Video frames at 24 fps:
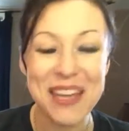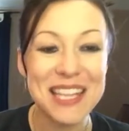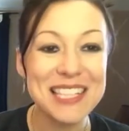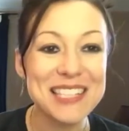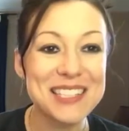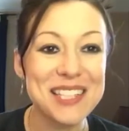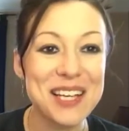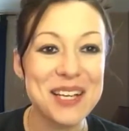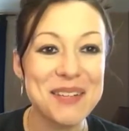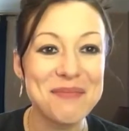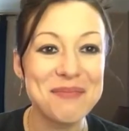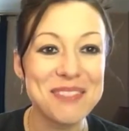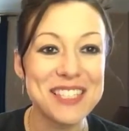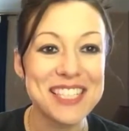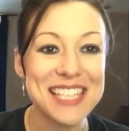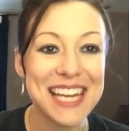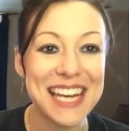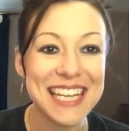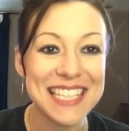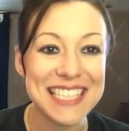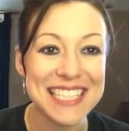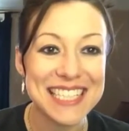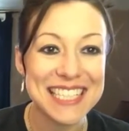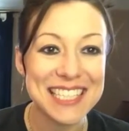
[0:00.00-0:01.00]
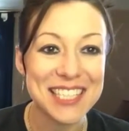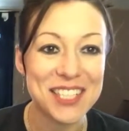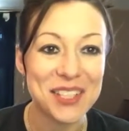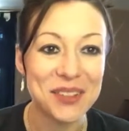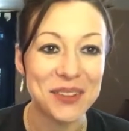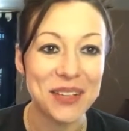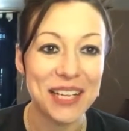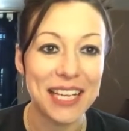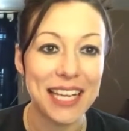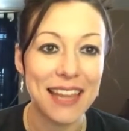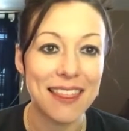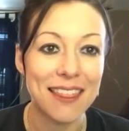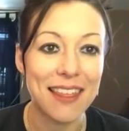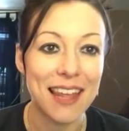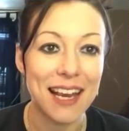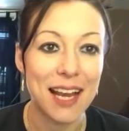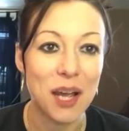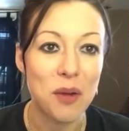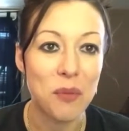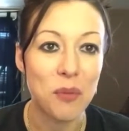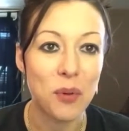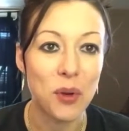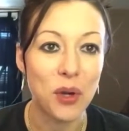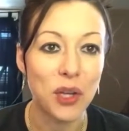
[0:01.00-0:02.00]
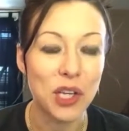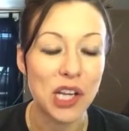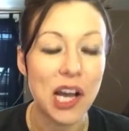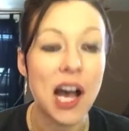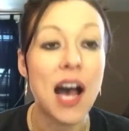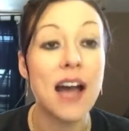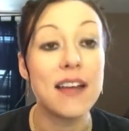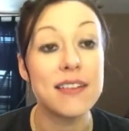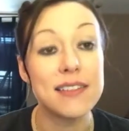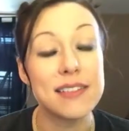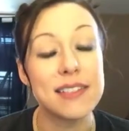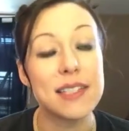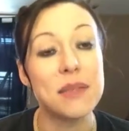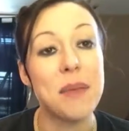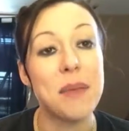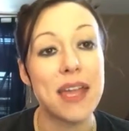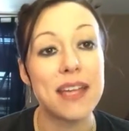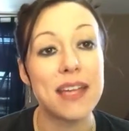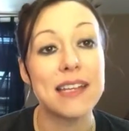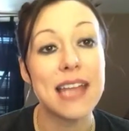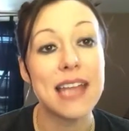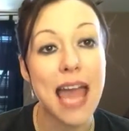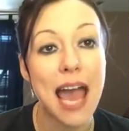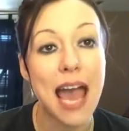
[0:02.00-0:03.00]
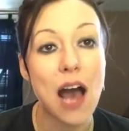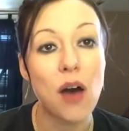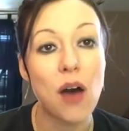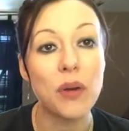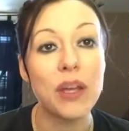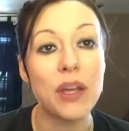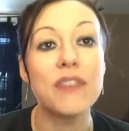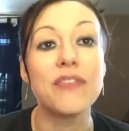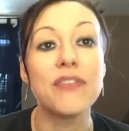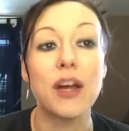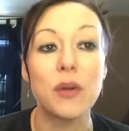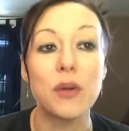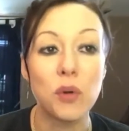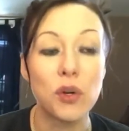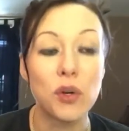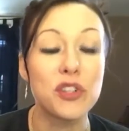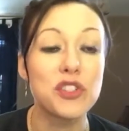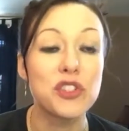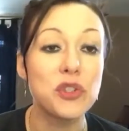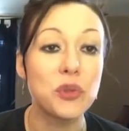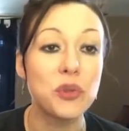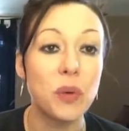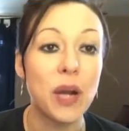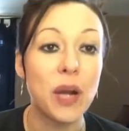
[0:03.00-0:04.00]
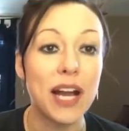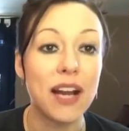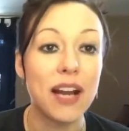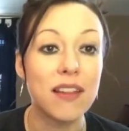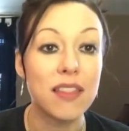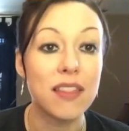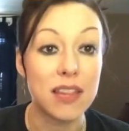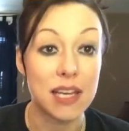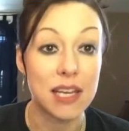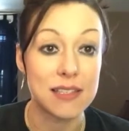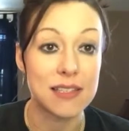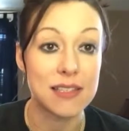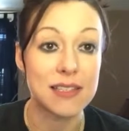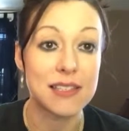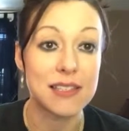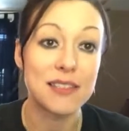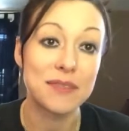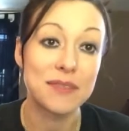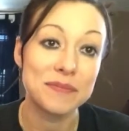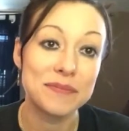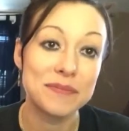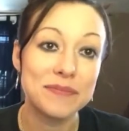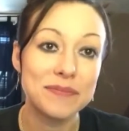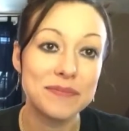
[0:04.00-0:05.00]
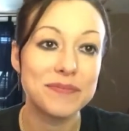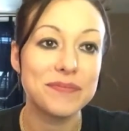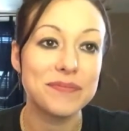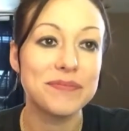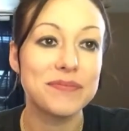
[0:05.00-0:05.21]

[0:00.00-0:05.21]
make some changes to it that I would honestly make now if I were to wear this.